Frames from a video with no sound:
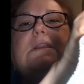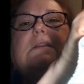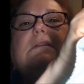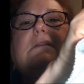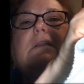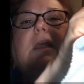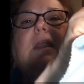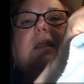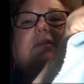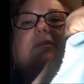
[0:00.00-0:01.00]
it
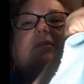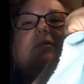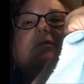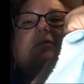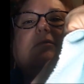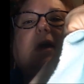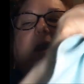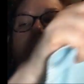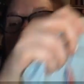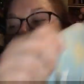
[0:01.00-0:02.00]
and it's
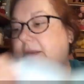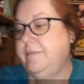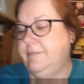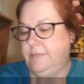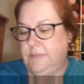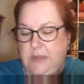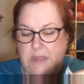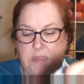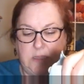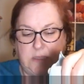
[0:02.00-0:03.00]
kind of bled.
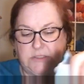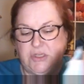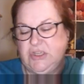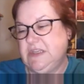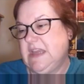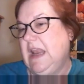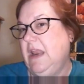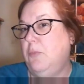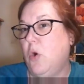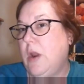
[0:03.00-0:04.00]
She's got a
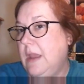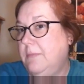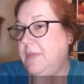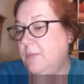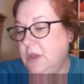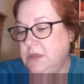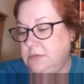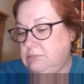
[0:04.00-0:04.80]
little more hip than what